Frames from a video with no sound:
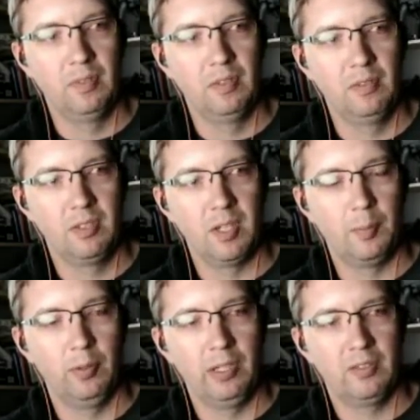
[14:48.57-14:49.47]
couple
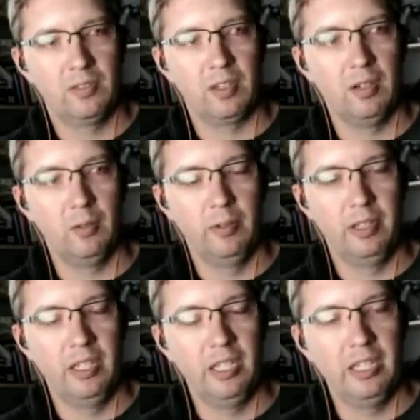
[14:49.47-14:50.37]
weeks to go
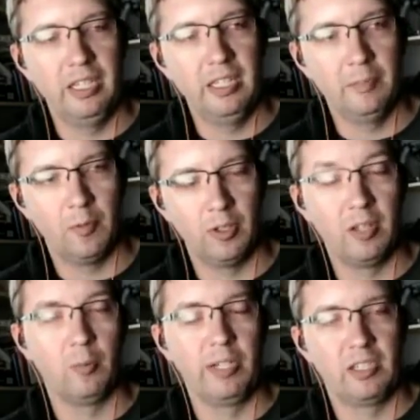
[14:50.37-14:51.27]
or
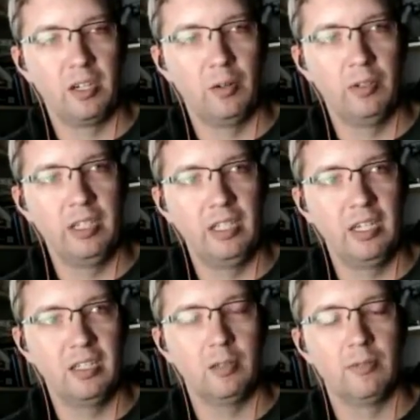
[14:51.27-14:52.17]
another week to go in the
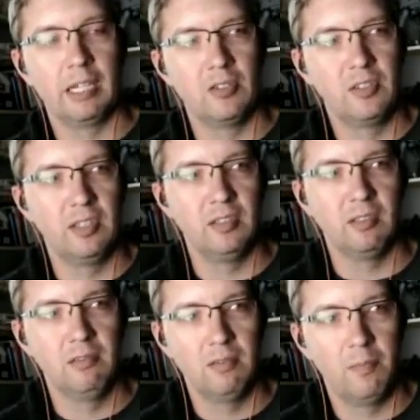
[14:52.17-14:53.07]
NLL regular
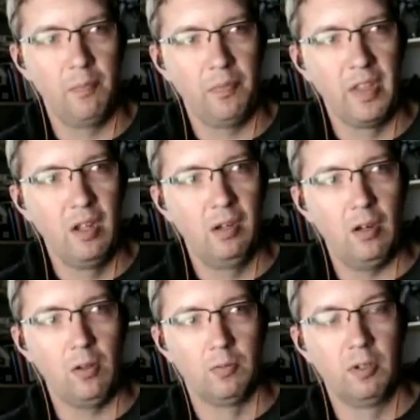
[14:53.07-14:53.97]
season.
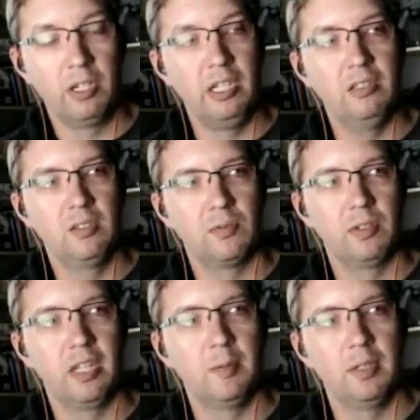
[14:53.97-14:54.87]
All the rookies for
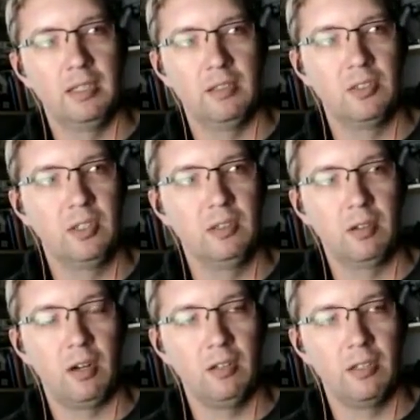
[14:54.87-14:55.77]
the MLL are still in
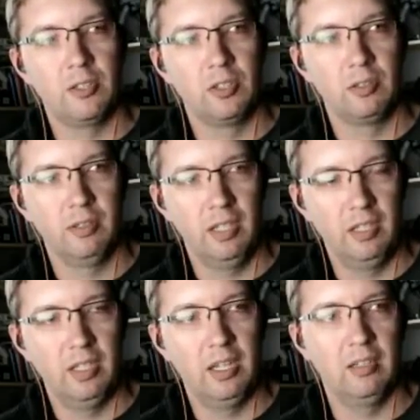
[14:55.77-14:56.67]
college, and
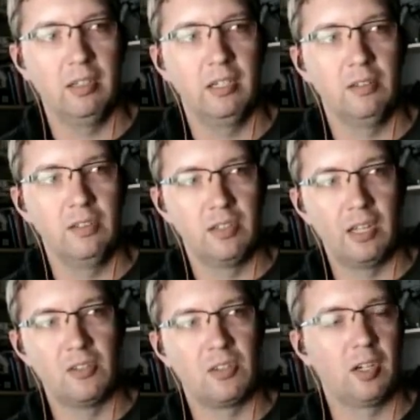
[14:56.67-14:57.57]
the NLL
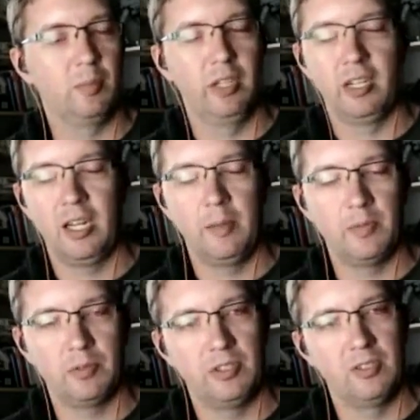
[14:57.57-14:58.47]
decides to start playing games,
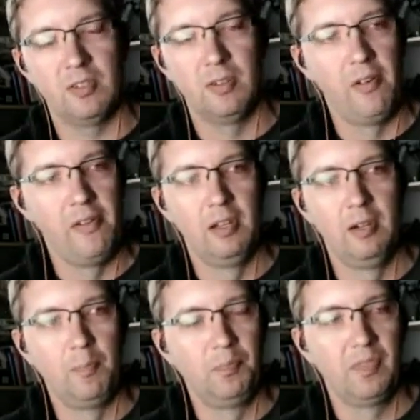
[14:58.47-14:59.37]
which is
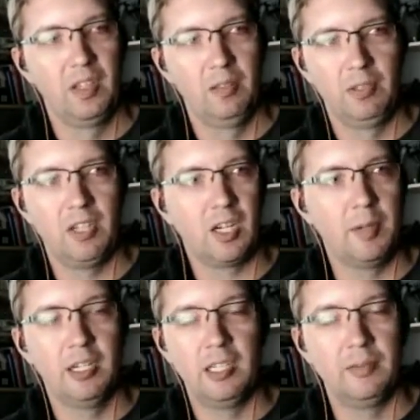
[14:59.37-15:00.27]
We talk
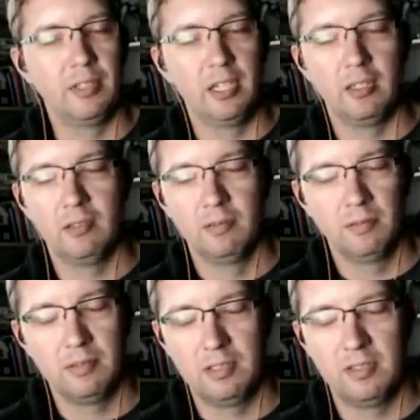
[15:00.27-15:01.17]
about it every year.
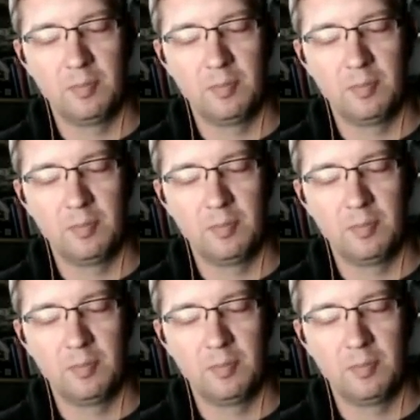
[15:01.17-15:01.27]
It's just